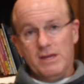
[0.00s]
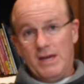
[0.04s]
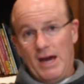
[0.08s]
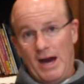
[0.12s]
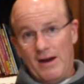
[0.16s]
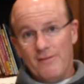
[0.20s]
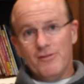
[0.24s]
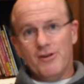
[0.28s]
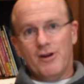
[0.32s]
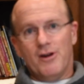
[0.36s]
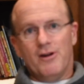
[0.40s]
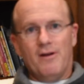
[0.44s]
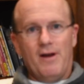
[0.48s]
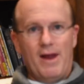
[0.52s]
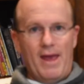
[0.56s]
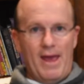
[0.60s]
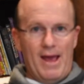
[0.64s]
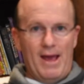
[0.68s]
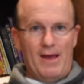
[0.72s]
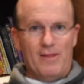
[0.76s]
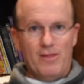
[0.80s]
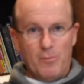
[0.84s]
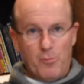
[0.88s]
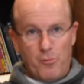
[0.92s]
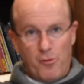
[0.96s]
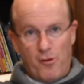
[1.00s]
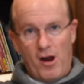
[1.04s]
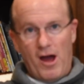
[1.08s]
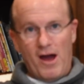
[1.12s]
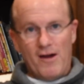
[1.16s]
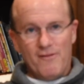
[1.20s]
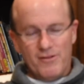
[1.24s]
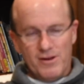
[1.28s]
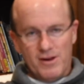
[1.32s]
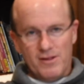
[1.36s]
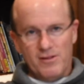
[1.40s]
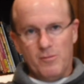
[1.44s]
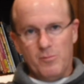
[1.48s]
governor and the
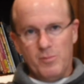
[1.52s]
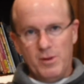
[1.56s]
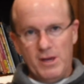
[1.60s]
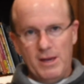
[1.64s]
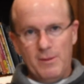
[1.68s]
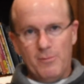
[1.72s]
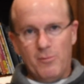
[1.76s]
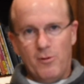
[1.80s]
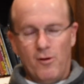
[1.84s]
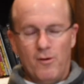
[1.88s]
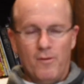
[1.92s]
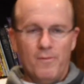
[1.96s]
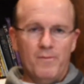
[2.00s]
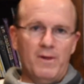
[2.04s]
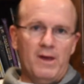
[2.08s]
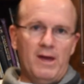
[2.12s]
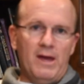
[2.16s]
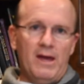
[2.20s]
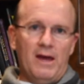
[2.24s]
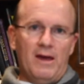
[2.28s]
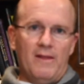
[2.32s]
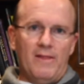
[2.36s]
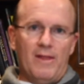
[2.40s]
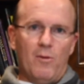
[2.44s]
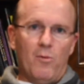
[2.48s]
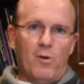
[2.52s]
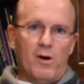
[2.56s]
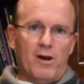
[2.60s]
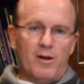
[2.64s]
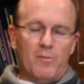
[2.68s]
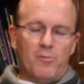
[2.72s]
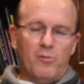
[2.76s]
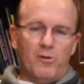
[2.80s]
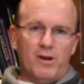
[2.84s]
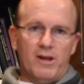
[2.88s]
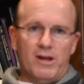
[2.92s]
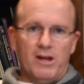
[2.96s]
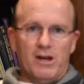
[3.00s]
prophet of the people, they wanted
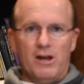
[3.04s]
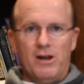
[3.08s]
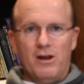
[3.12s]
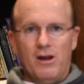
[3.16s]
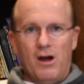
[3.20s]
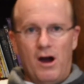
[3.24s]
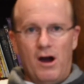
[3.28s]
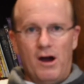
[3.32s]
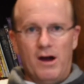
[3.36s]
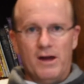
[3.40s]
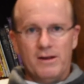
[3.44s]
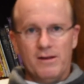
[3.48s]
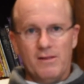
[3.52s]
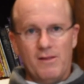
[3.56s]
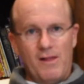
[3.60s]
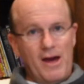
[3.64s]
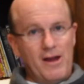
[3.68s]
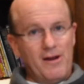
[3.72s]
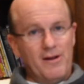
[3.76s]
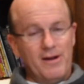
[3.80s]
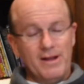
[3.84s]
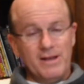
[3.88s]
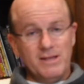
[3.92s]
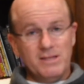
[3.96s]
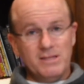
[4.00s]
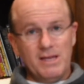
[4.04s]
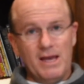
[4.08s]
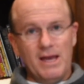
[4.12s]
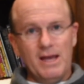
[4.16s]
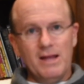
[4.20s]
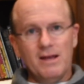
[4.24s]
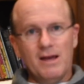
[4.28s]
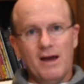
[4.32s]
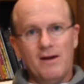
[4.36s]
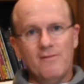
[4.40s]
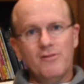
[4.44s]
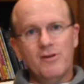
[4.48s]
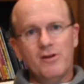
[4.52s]
to put in a non-Latter-day
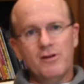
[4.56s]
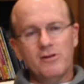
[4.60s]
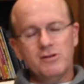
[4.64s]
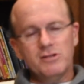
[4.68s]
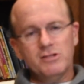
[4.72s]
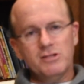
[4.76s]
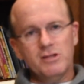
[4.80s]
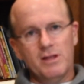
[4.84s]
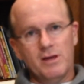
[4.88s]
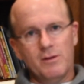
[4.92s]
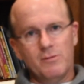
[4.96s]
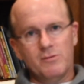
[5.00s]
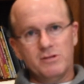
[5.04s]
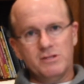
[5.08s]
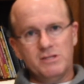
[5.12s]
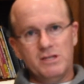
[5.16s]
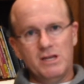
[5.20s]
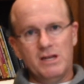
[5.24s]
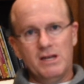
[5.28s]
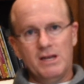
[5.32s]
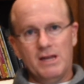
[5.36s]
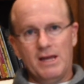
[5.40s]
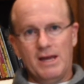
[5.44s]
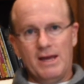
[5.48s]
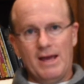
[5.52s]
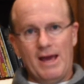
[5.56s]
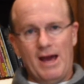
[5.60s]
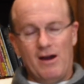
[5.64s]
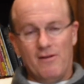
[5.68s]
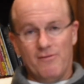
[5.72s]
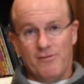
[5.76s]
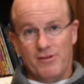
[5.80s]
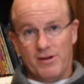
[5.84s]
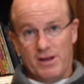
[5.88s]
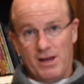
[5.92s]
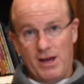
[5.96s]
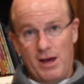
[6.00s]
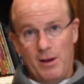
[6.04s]
Saint governor, so they were sending
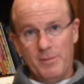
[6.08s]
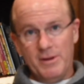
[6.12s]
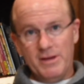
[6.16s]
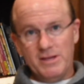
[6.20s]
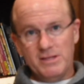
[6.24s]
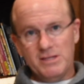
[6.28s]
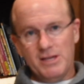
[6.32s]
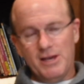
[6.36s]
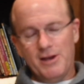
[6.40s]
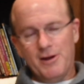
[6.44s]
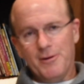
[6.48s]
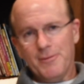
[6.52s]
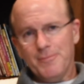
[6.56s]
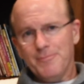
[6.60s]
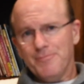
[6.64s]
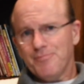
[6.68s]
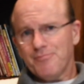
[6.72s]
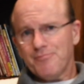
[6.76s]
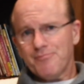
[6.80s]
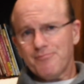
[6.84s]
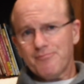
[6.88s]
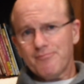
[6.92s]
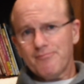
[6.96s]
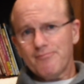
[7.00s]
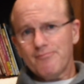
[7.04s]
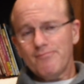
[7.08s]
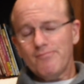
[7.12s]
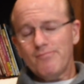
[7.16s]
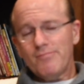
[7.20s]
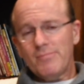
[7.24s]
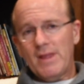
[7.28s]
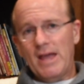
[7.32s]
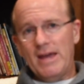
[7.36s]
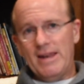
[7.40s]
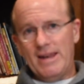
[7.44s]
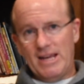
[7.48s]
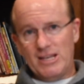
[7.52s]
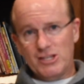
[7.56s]
Alfred Cummings here
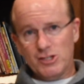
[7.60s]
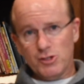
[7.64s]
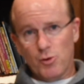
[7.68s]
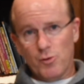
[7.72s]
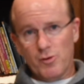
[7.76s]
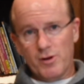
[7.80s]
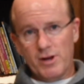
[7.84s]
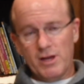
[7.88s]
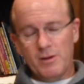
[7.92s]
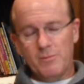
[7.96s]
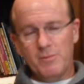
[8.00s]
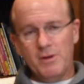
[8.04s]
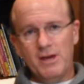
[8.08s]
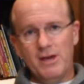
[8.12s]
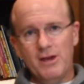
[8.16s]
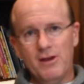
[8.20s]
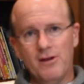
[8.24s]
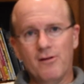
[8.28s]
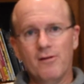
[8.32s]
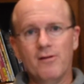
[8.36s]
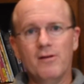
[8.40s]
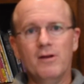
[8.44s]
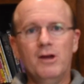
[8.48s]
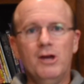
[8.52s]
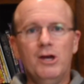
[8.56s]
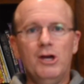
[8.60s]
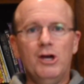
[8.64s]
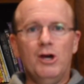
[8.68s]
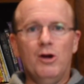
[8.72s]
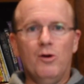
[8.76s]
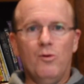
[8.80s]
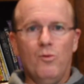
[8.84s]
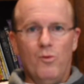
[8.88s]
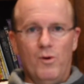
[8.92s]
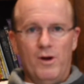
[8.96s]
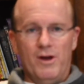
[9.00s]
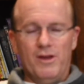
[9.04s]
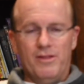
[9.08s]
and escorting him here
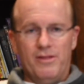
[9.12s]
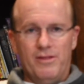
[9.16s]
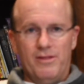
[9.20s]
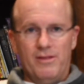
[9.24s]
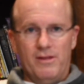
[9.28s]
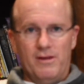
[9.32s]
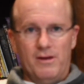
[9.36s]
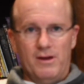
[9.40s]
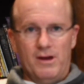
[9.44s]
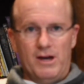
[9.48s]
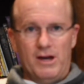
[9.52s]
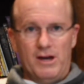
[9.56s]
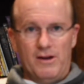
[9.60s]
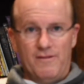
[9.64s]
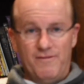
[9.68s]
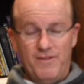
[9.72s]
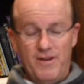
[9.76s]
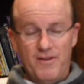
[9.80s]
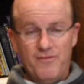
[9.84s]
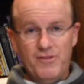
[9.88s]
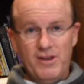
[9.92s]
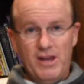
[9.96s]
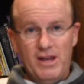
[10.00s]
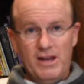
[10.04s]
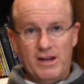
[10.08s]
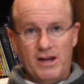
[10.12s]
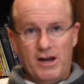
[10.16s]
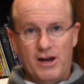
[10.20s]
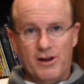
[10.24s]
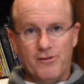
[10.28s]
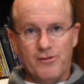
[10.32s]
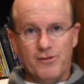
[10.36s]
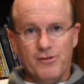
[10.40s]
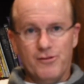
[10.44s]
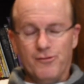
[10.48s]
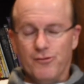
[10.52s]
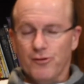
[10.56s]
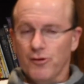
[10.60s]
with
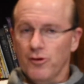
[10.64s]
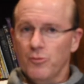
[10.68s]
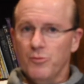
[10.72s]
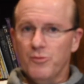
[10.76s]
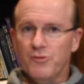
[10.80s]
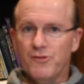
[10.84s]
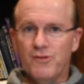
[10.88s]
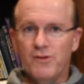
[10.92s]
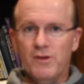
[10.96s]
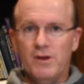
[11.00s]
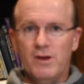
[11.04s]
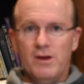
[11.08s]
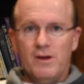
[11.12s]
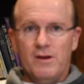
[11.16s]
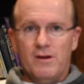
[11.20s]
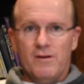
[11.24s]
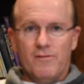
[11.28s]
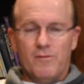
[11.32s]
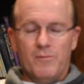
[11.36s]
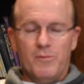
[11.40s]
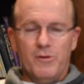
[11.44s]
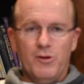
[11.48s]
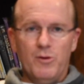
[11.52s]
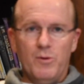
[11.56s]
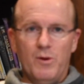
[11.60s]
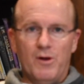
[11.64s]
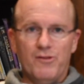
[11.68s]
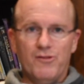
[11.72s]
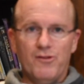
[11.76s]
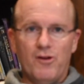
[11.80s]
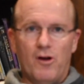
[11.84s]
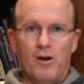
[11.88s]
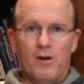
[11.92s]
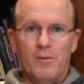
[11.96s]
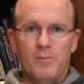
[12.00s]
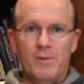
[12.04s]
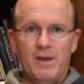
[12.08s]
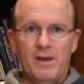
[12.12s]
1,500 troops from the U.S.
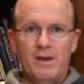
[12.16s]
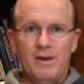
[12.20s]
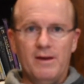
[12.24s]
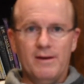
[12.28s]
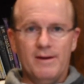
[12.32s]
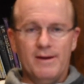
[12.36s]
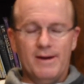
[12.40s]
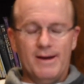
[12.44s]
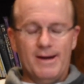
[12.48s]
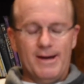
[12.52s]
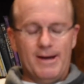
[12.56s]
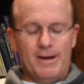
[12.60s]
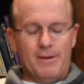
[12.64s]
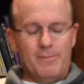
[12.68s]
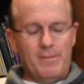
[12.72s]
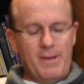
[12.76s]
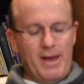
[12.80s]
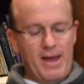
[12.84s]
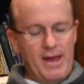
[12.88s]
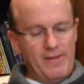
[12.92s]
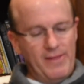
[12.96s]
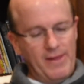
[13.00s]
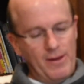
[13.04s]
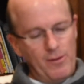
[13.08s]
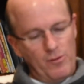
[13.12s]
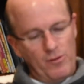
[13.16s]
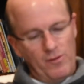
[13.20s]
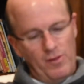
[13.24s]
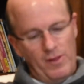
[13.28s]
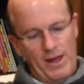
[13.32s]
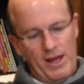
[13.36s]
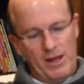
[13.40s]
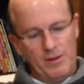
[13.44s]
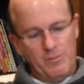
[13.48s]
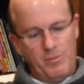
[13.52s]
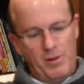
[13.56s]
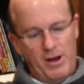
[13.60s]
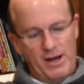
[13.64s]
Army, and they were
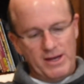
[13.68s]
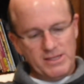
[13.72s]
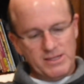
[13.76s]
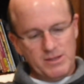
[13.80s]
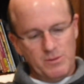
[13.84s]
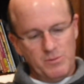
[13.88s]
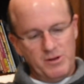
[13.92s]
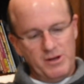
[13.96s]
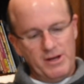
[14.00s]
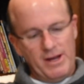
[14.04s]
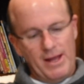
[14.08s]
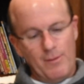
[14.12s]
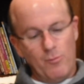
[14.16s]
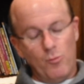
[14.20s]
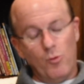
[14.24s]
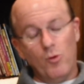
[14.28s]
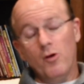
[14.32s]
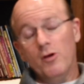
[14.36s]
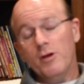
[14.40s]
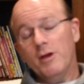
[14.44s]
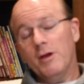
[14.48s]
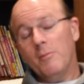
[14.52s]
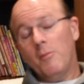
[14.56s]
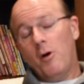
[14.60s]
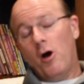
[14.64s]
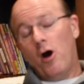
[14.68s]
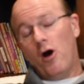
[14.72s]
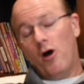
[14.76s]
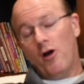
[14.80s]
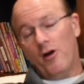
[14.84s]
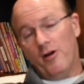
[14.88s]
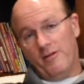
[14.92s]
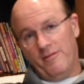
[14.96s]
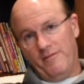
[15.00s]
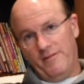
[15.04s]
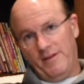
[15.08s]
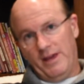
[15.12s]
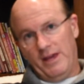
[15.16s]
led by someone named William
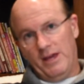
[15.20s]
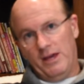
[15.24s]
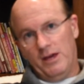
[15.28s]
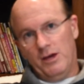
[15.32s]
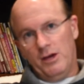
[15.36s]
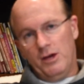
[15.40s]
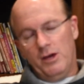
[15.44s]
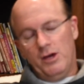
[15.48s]
Harvey,